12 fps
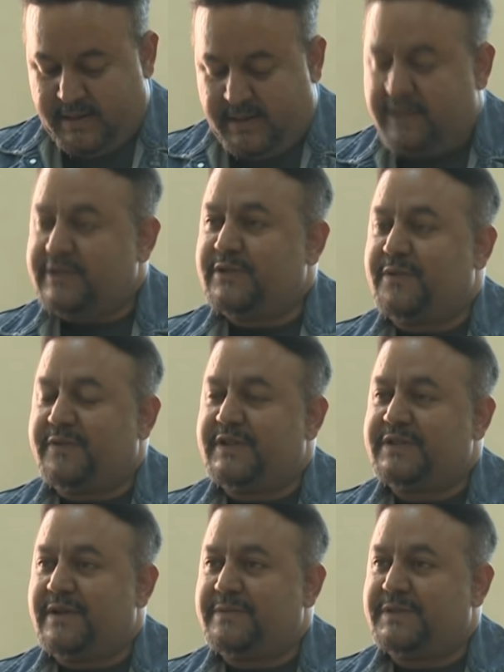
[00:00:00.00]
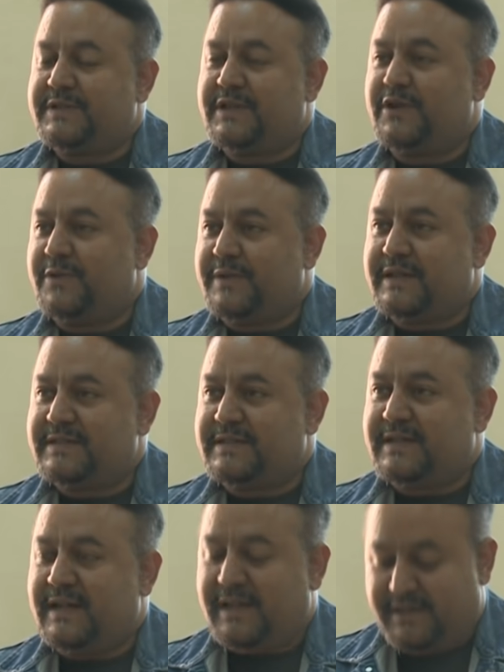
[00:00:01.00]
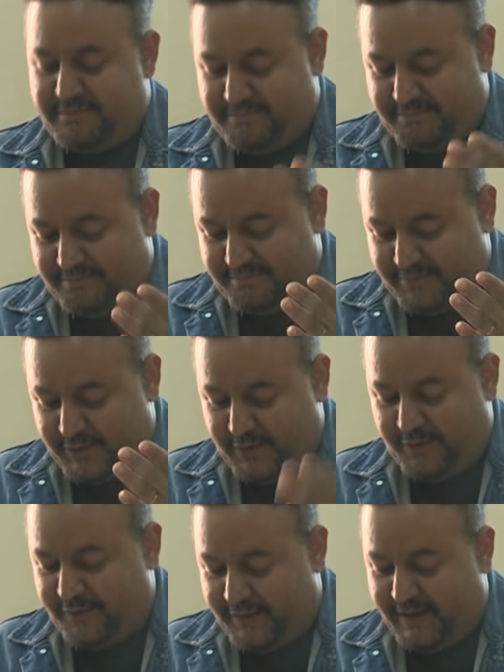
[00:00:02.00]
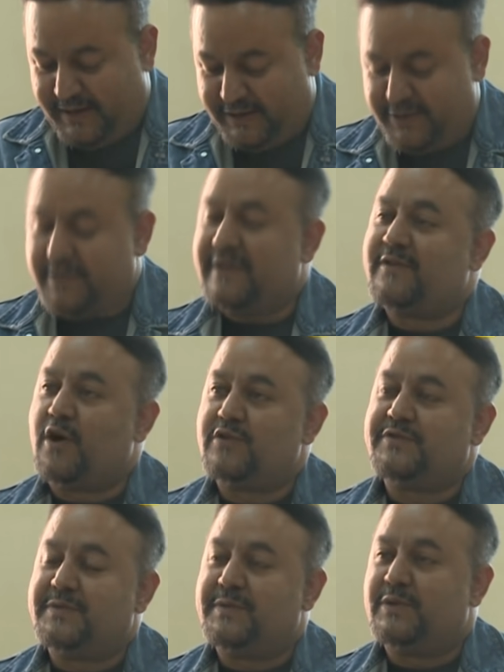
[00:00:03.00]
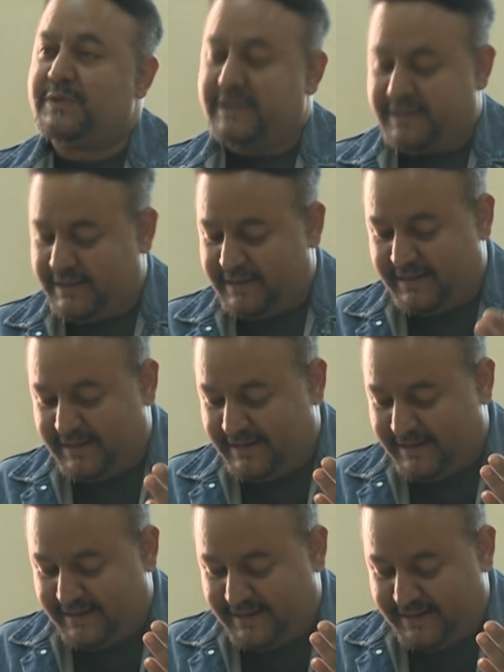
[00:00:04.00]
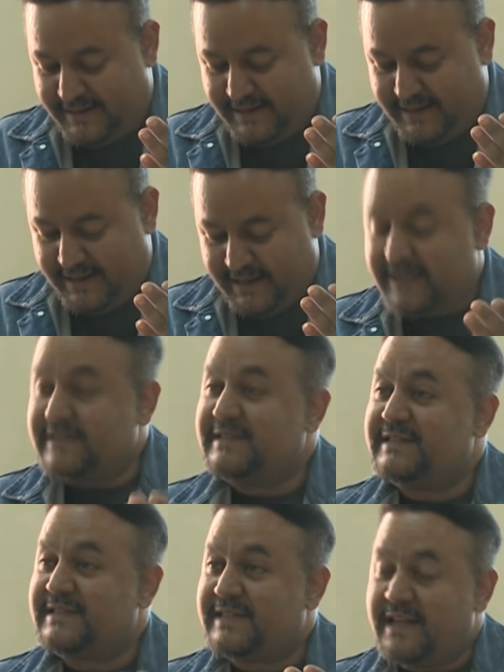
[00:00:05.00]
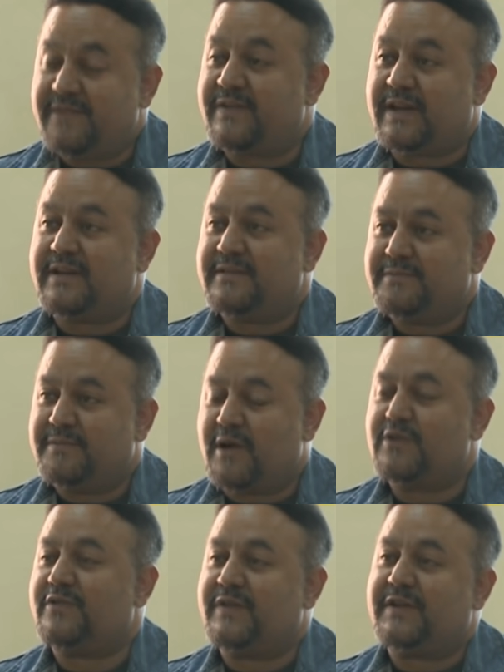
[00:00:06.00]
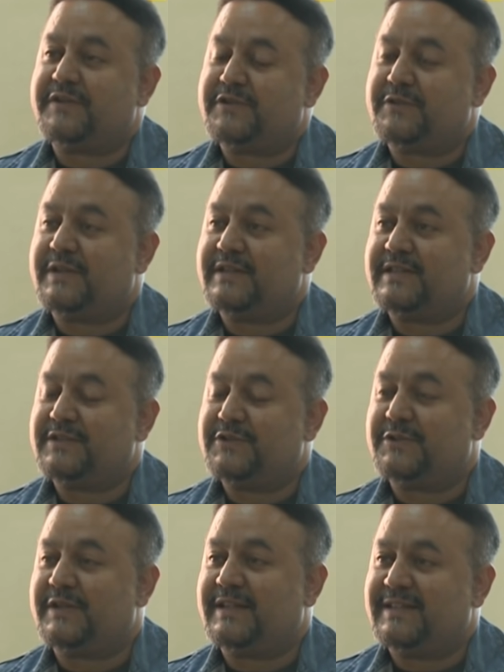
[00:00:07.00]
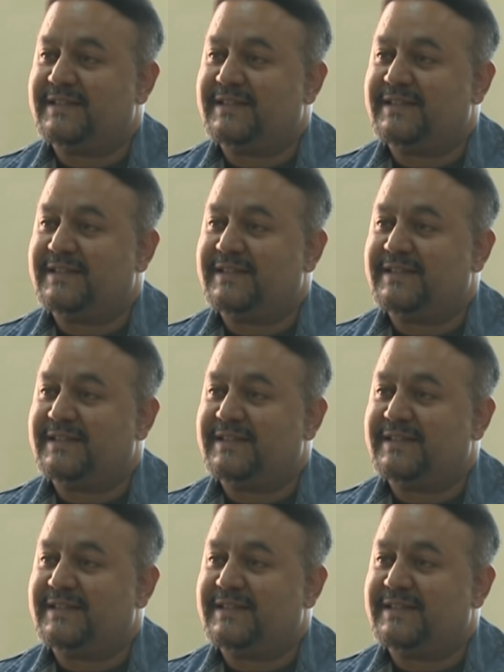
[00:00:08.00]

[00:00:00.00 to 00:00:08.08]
So, Professor, I'm just curious. Do you feel you have contributed in saving part of Eritrea's history?